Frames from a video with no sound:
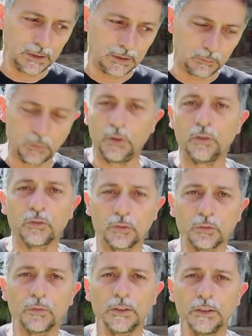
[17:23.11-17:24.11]
That is
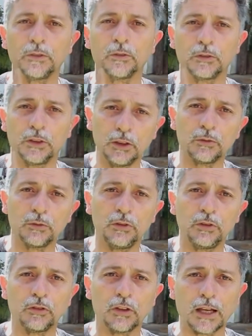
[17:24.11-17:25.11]
why I am talking so
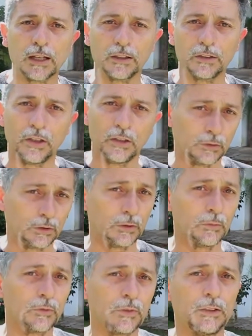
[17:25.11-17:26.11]
much about
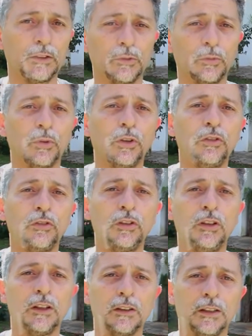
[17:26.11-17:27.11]
chakras.
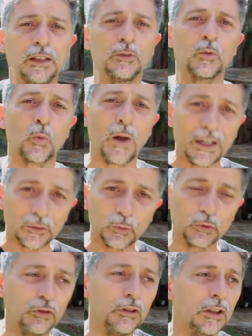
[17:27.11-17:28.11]
Today is the 4th
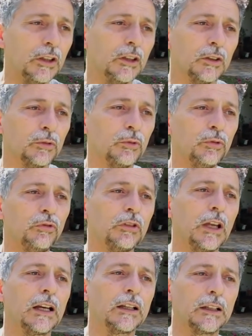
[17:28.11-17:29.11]
day. It's
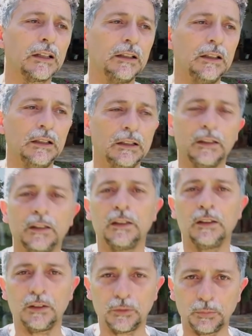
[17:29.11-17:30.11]
about the sacral
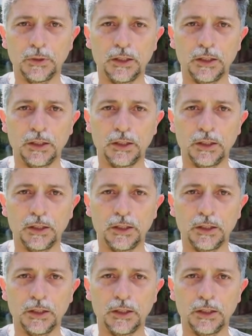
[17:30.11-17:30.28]
chakra.